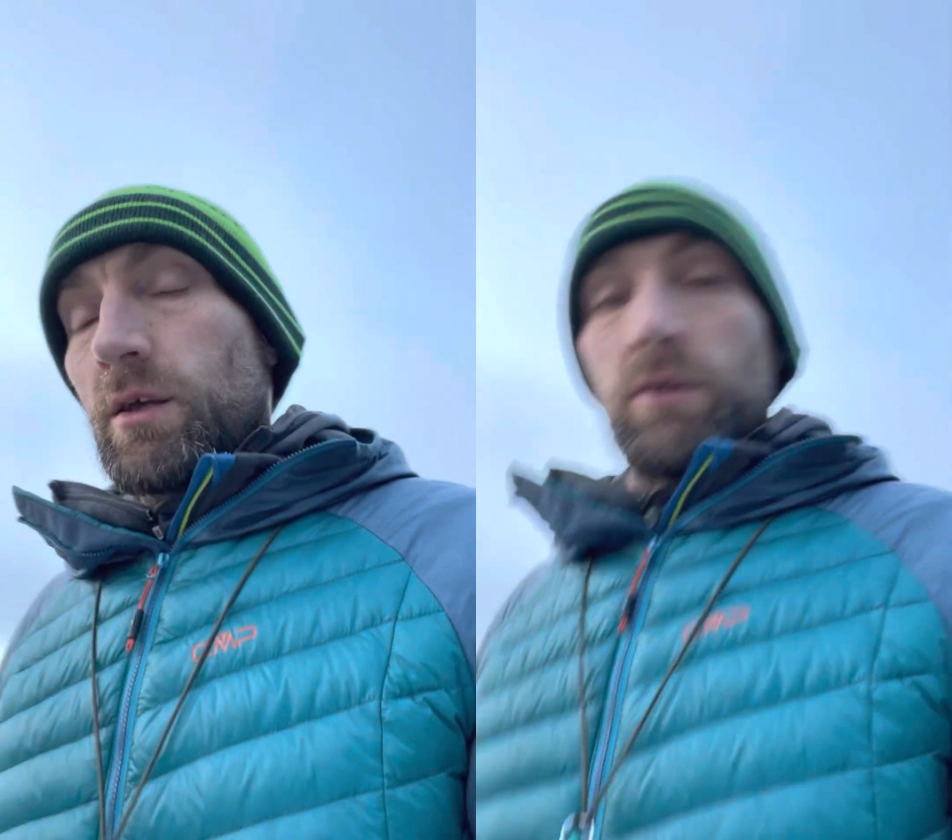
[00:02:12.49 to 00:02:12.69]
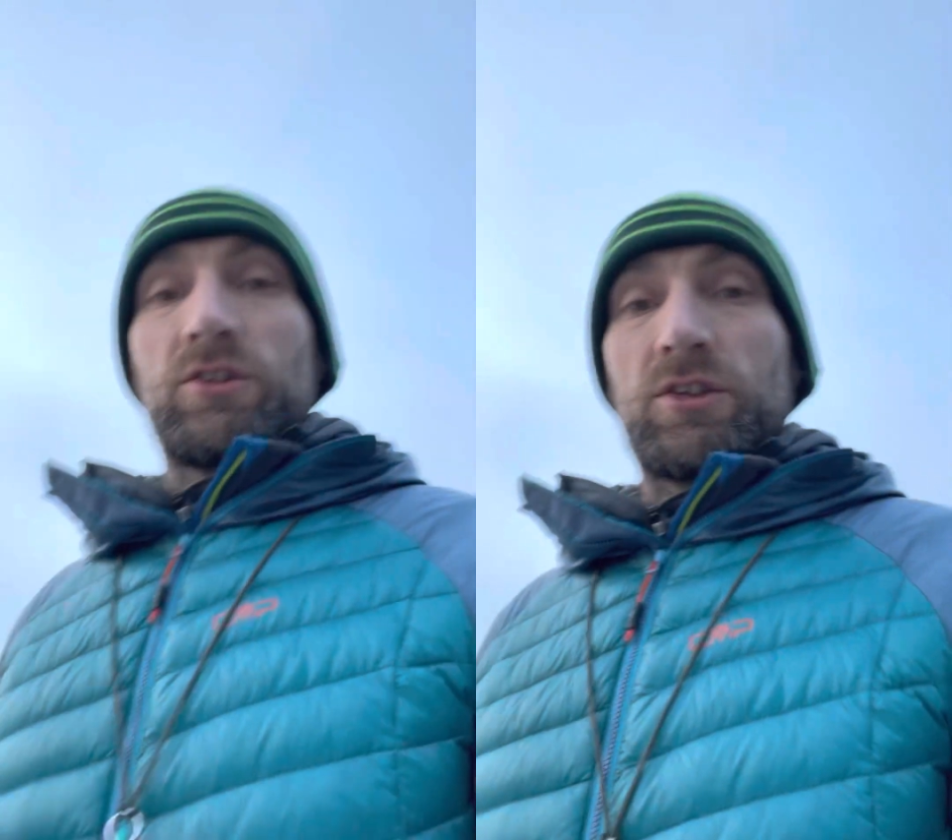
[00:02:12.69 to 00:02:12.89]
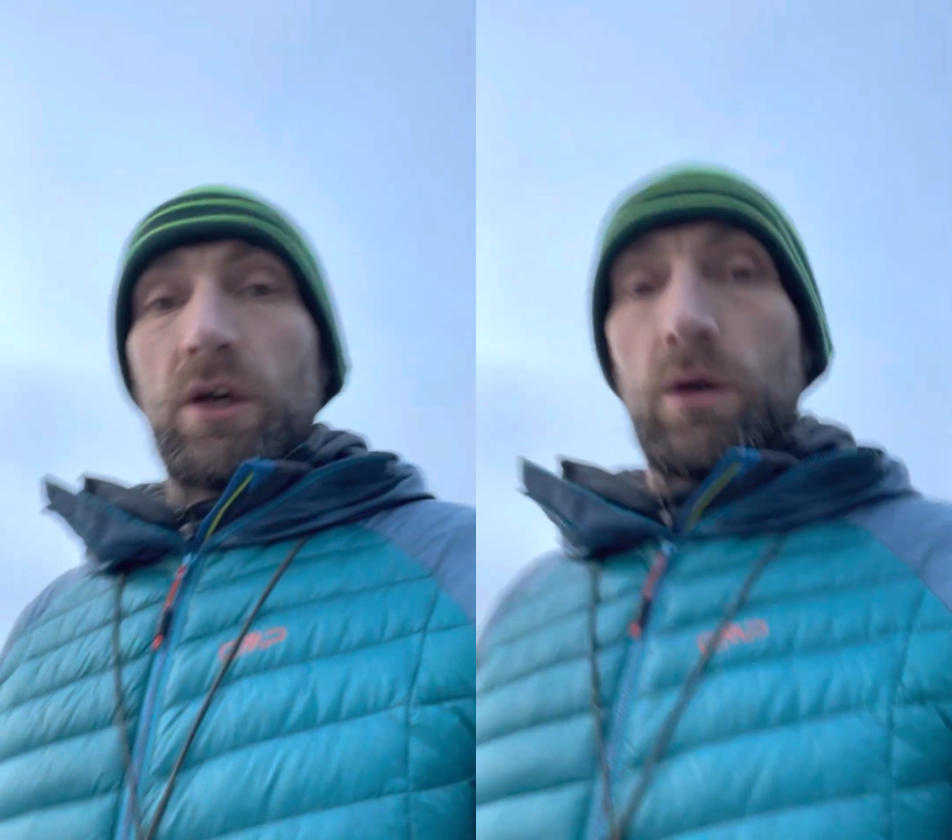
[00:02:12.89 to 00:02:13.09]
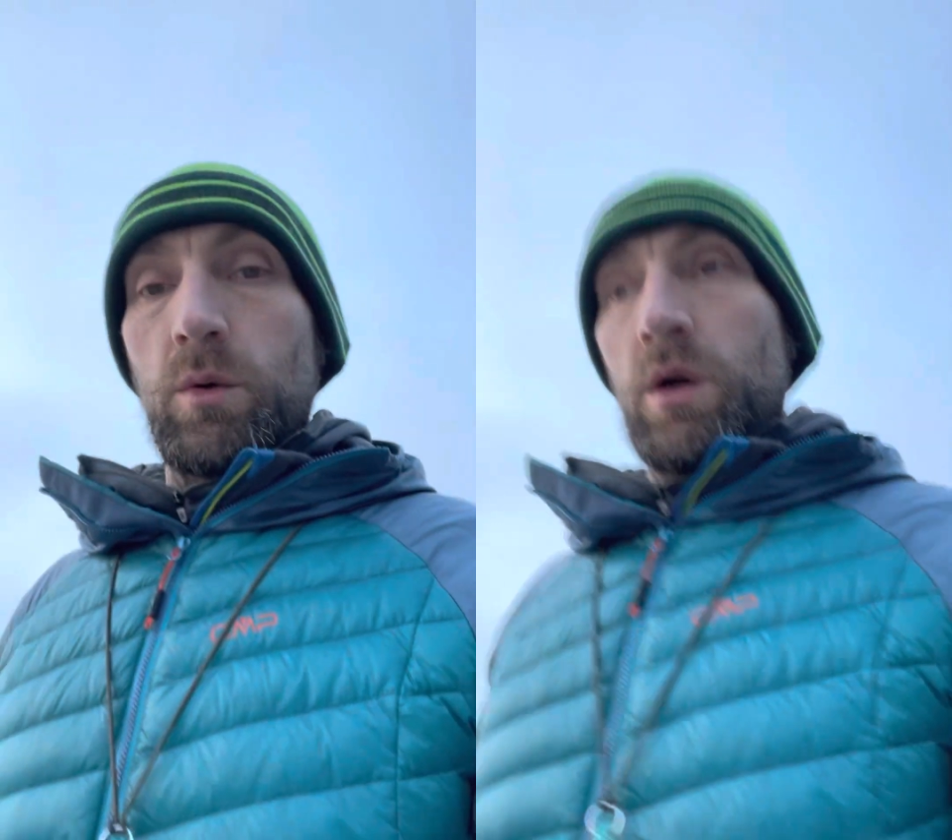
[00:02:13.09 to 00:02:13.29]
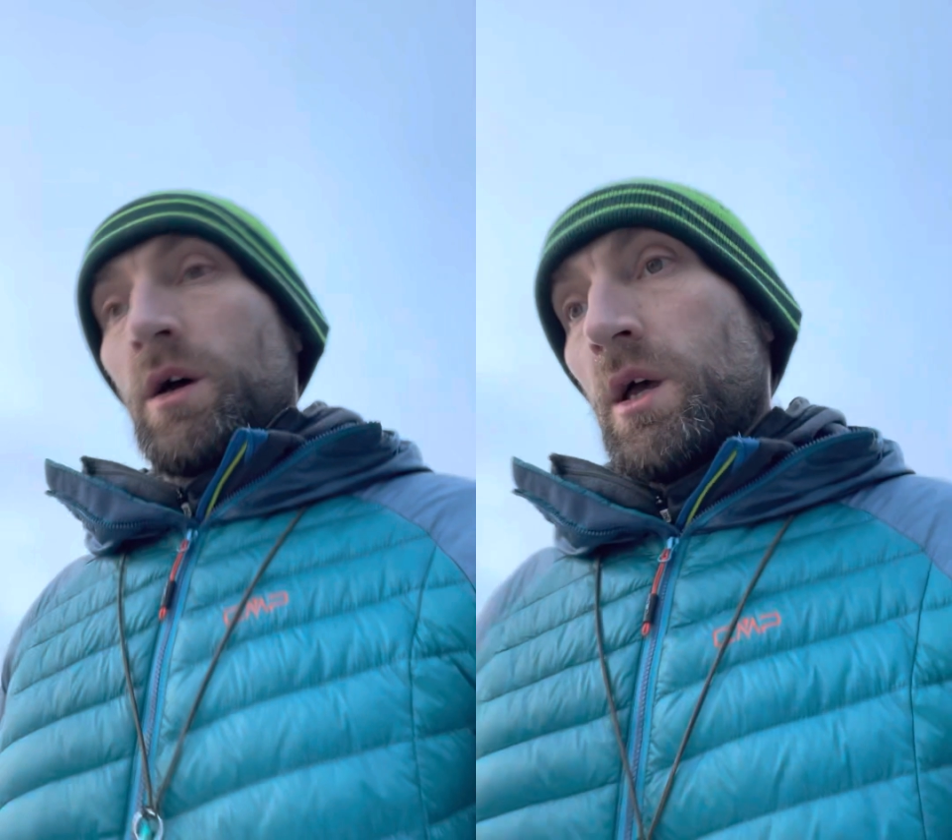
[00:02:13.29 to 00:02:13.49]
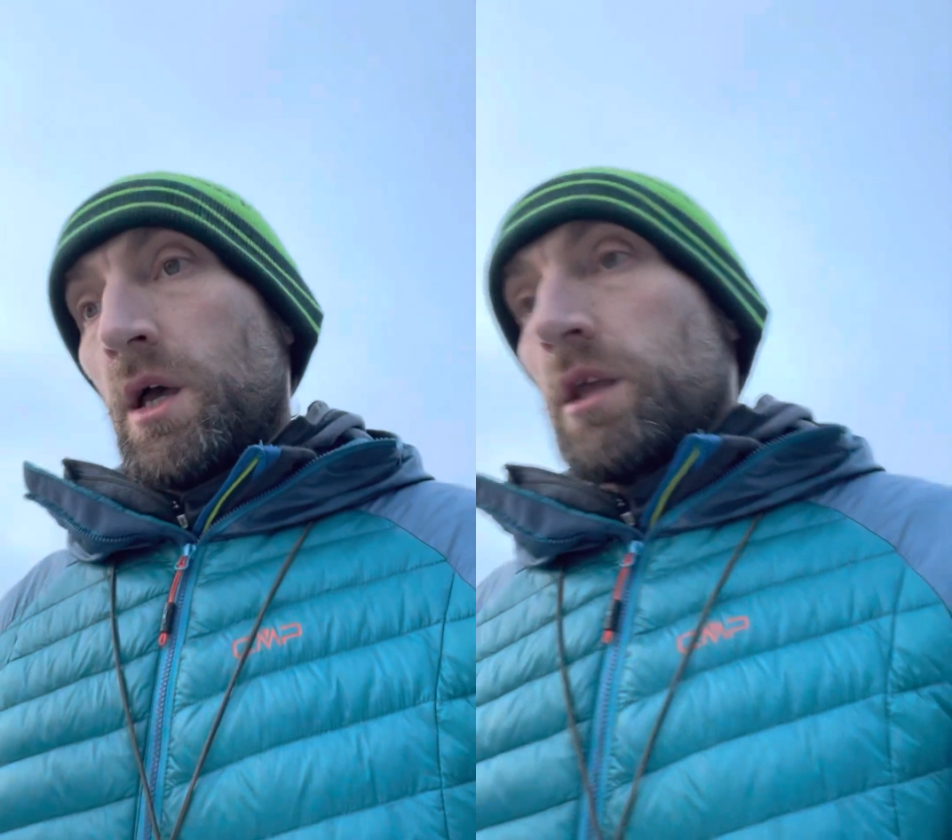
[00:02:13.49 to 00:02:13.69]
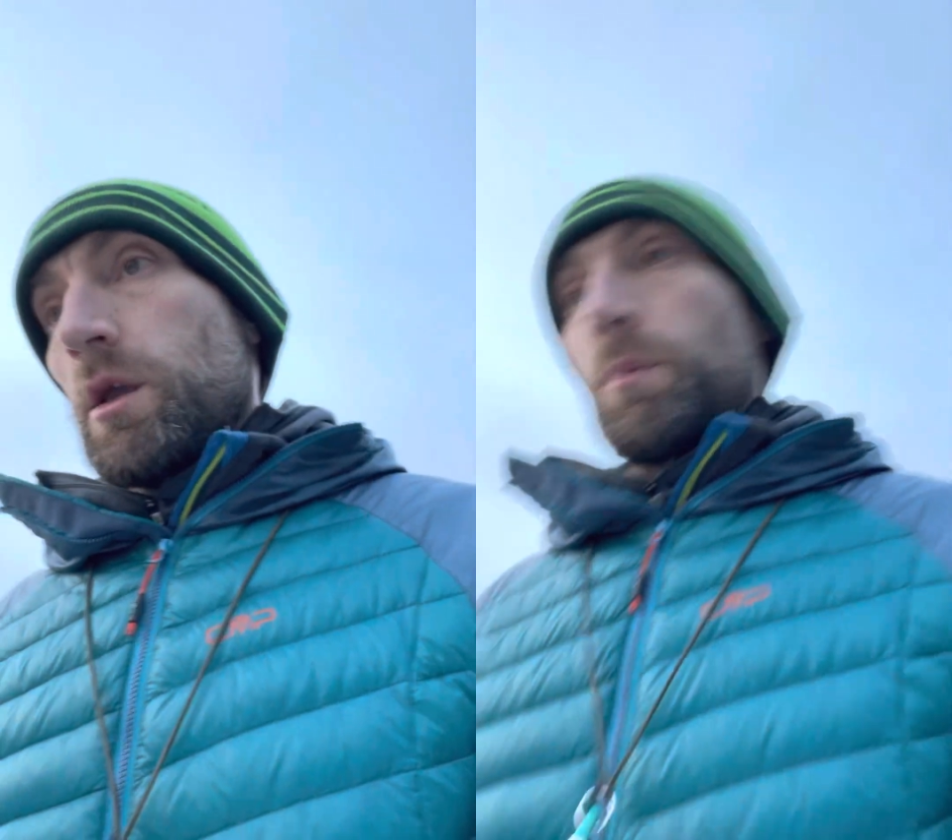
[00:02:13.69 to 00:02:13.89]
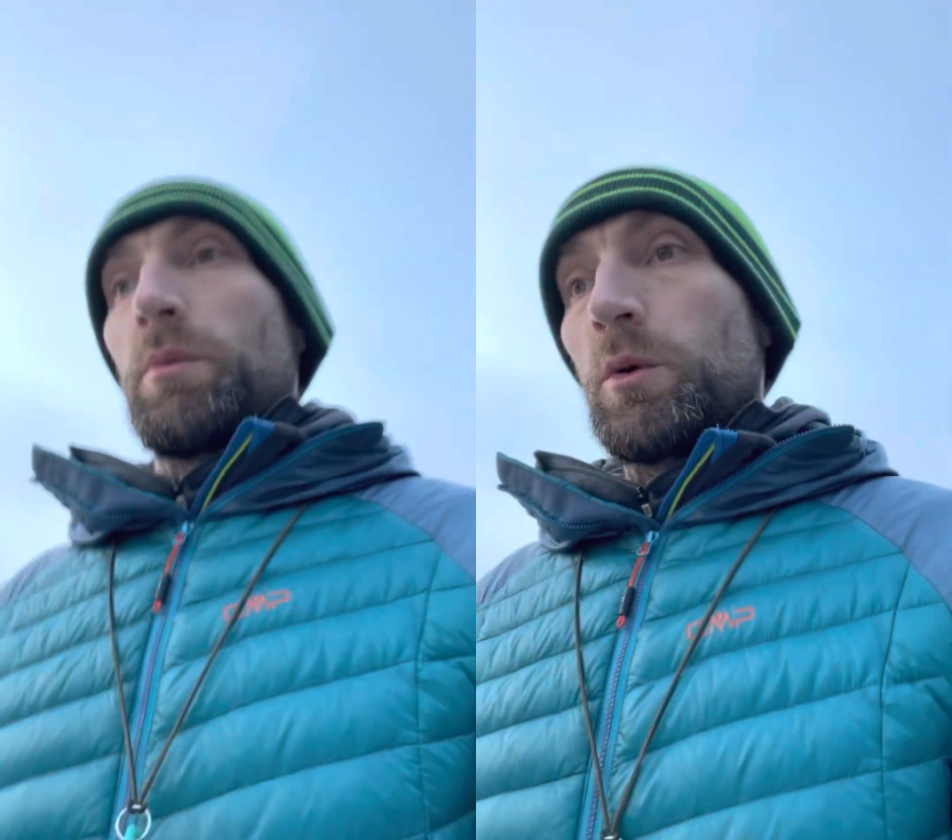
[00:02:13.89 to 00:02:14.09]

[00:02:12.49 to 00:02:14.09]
so you probably